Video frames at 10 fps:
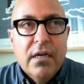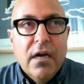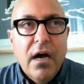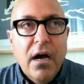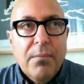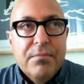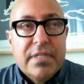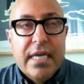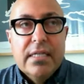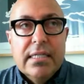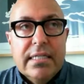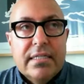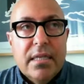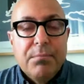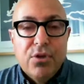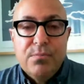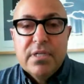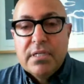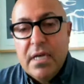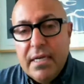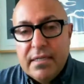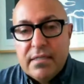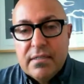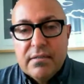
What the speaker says: daylilies that blooms at night.